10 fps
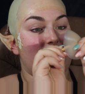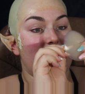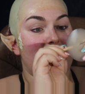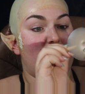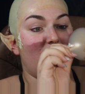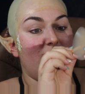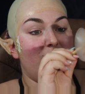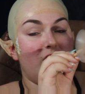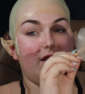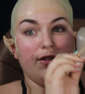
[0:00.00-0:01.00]
it's a jelly
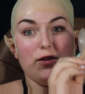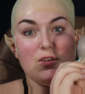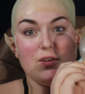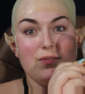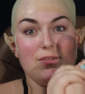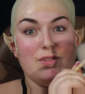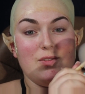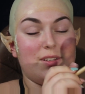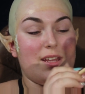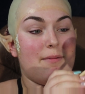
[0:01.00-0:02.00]
material, even when you
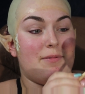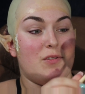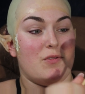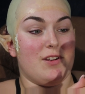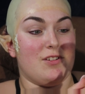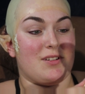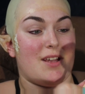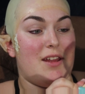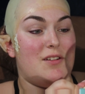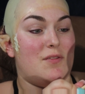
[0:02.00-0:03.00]
stab through it, it just
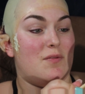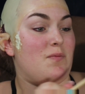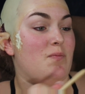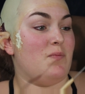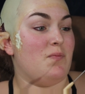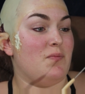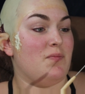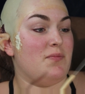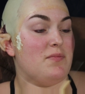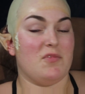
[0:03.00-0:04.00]
kind of
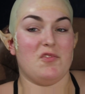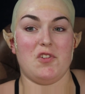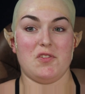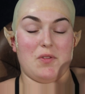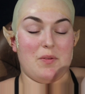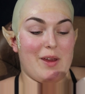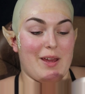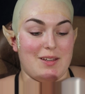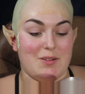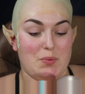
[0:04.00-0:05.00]
falls right
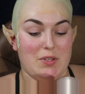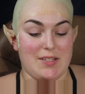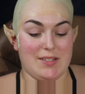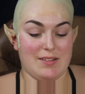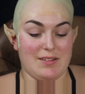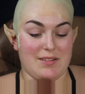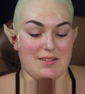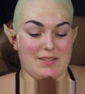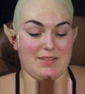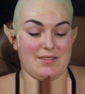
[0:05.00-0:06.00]
back into place.
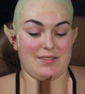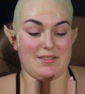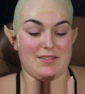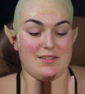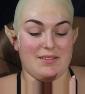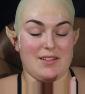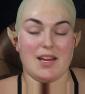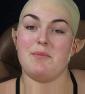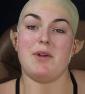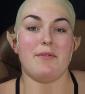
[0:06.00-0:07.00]

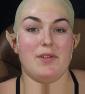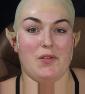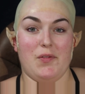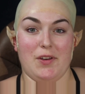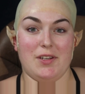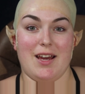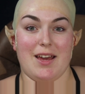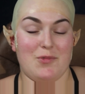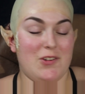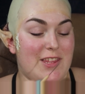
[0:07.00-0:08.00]
I'm having a fun
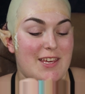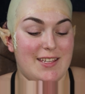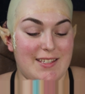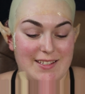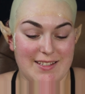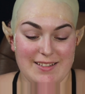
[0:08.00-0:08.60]
time with this.